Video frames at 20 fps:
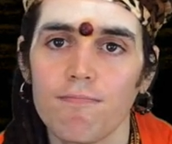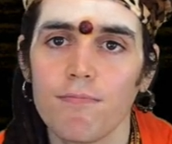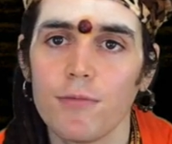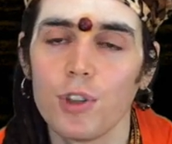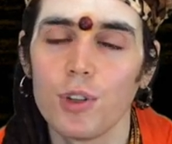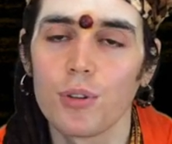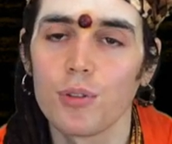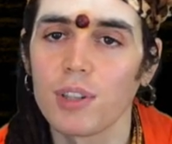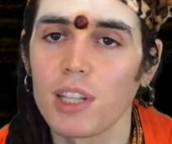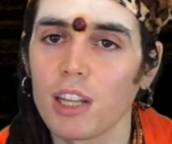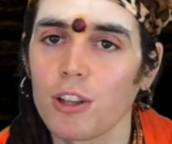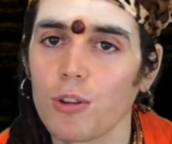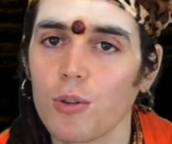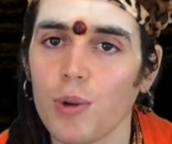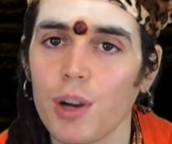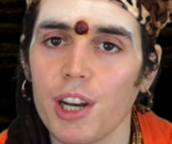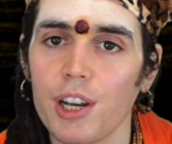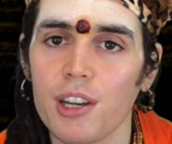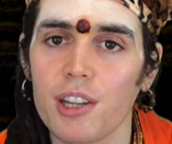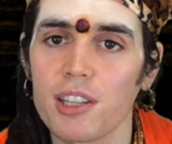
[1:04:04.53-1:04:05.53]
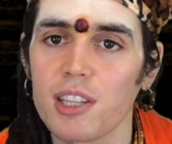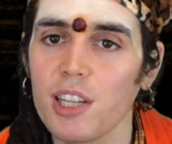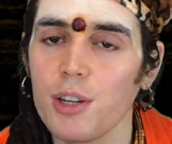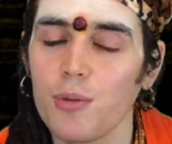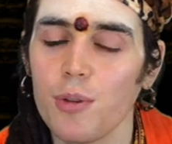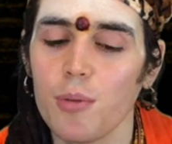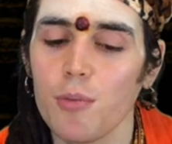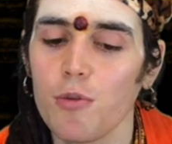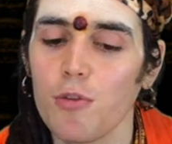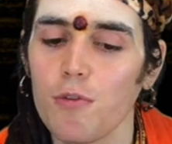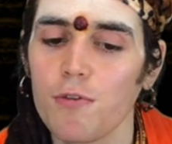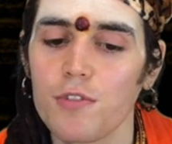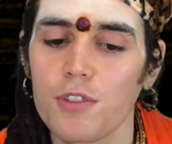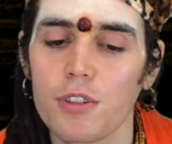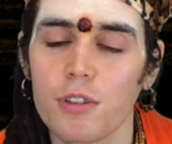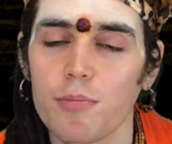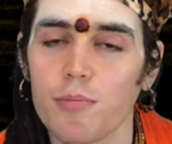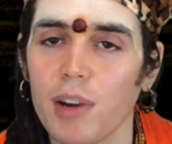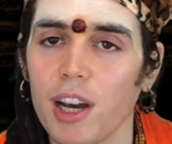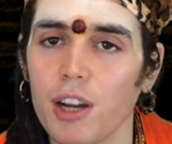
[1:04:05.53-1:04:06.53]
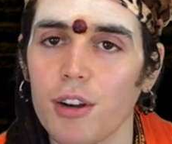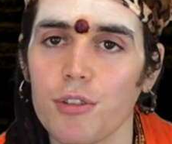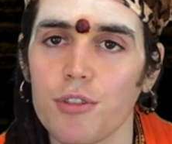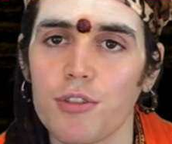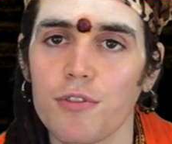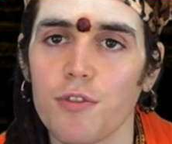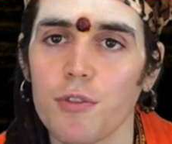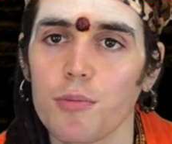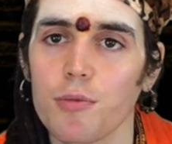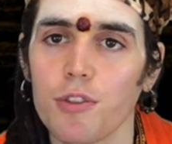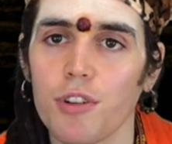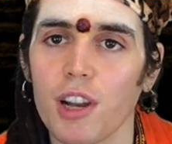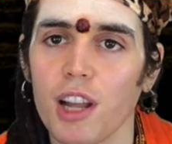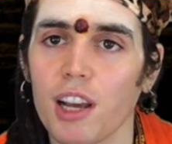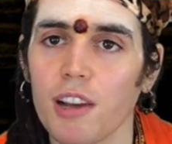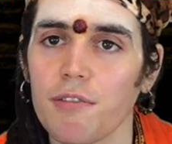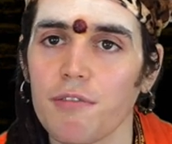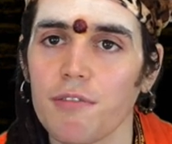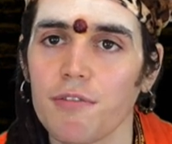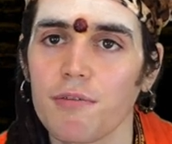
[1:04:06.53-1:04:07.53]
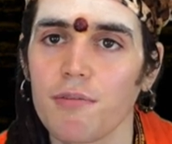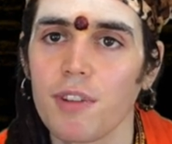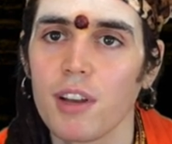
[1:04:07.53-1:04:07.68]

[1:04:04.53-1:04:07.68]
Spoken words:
You know, that awareness, he removes patterns from your life.